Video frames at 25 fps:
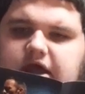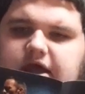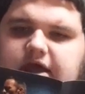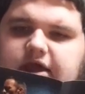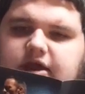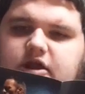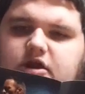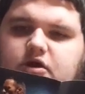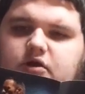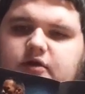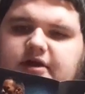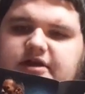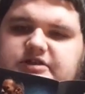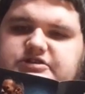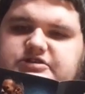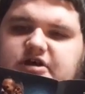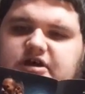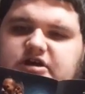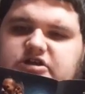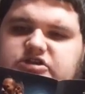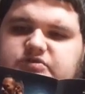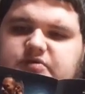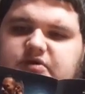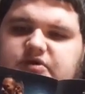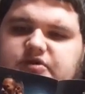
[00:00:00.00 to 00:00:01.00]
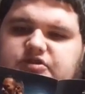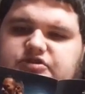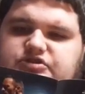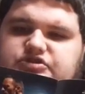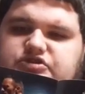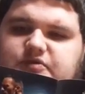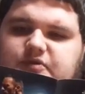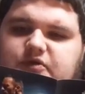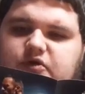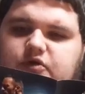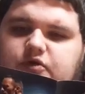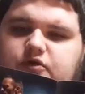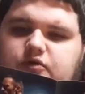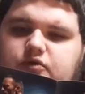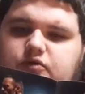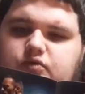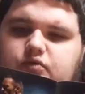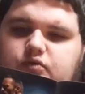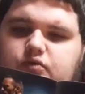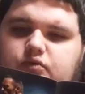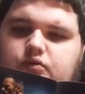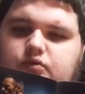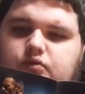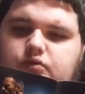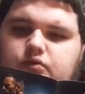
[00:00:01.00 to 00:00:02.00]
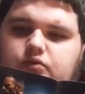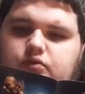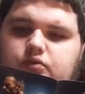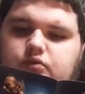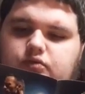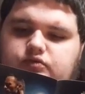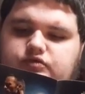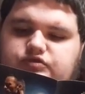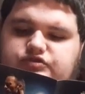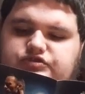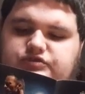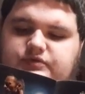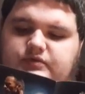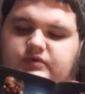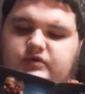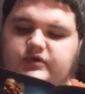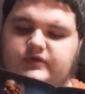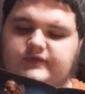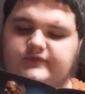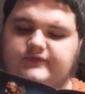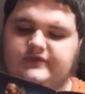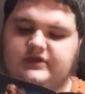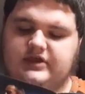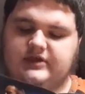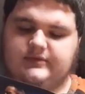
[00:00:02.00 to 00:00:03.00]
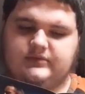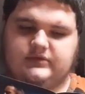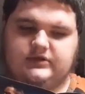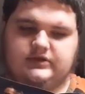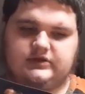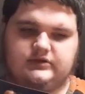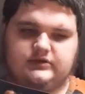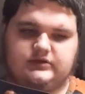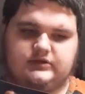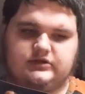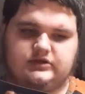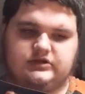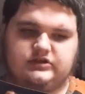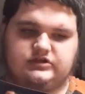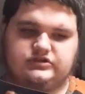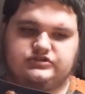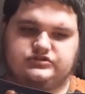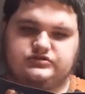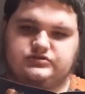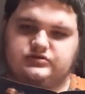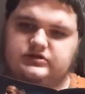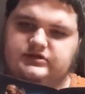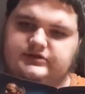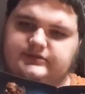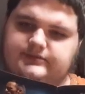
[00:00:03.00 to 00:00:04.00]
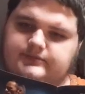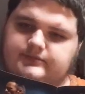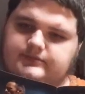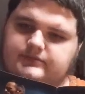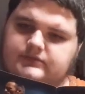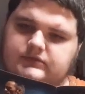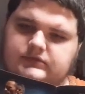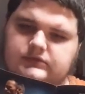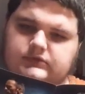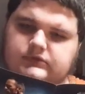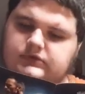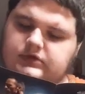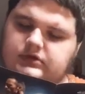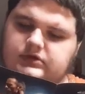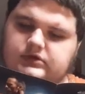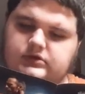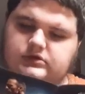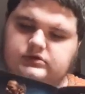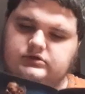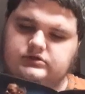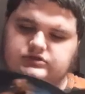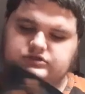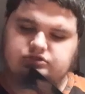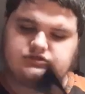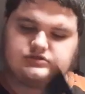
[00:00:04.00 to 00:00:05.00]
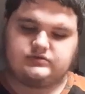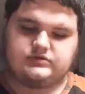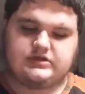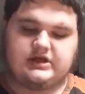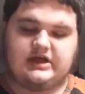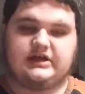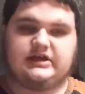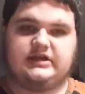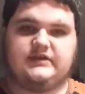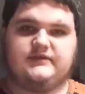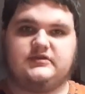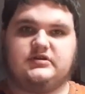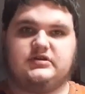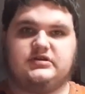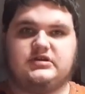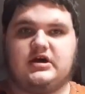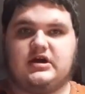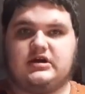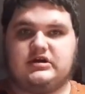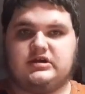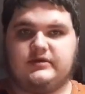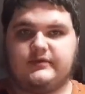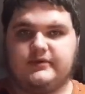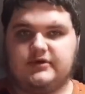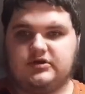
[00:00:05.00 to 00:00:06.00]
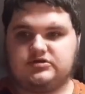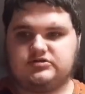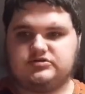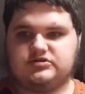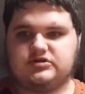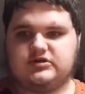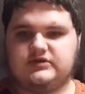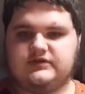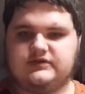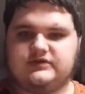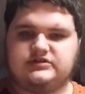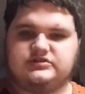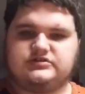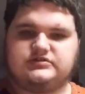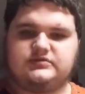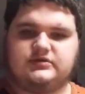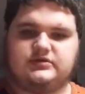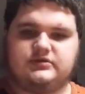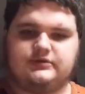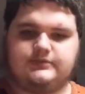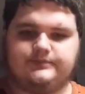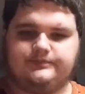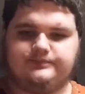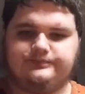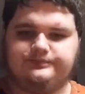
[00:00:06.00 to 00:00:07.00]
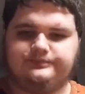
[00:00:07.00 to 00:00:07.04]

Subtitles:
It only talks about the Samoan family history. So not even a documentary on this one.